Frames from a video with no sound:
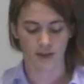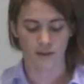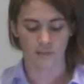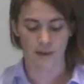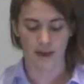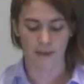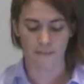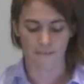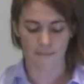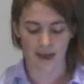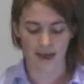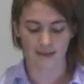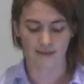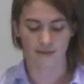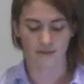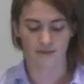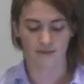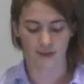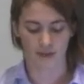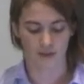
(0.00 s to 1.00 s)
by a
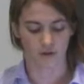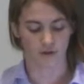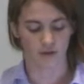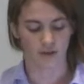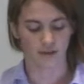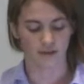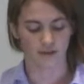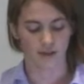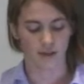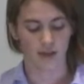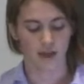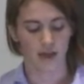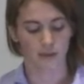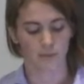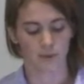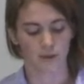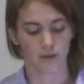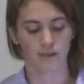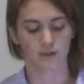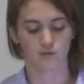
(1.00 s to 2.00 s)
massive increase
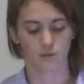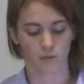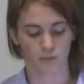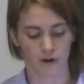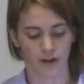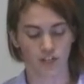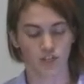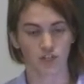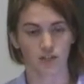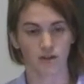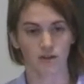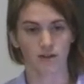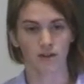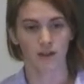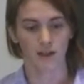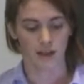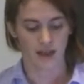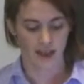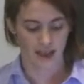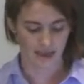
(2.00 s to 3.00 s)
in police repression
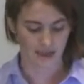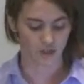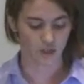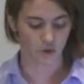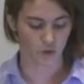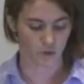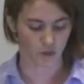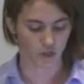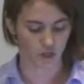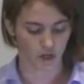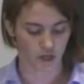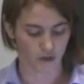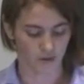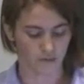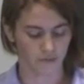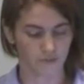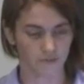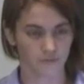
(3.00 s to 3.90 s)
and torture.